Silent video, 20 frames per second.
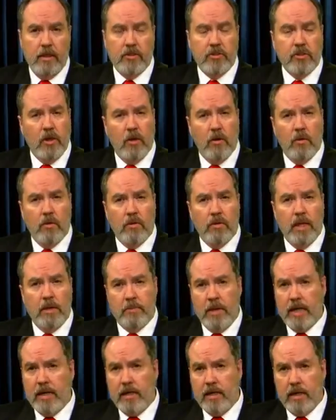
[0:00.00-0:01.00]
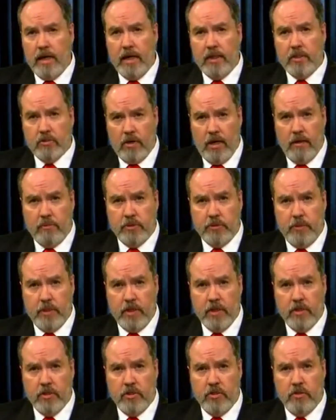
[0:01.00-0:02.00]
So they banned it in eye drops
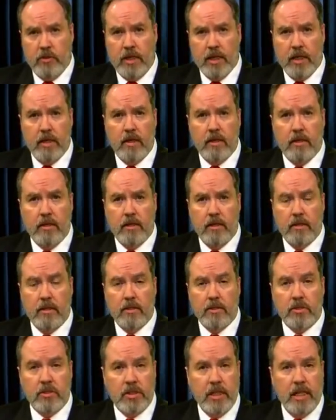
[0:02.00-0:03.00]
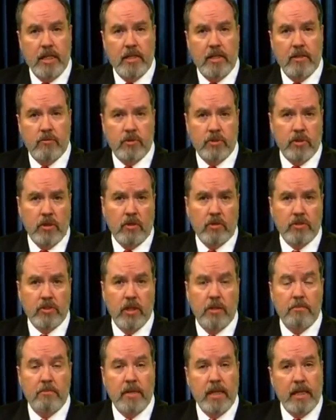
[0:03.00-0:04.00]
because you can see the
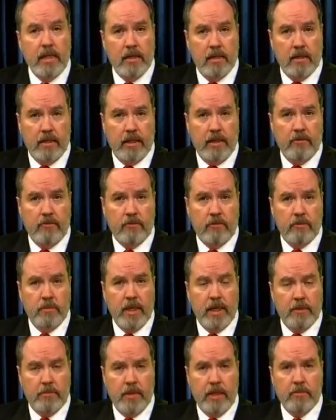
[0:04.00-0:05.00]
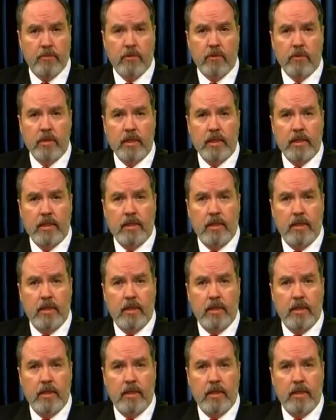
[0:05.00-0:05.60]
results immediately for many people.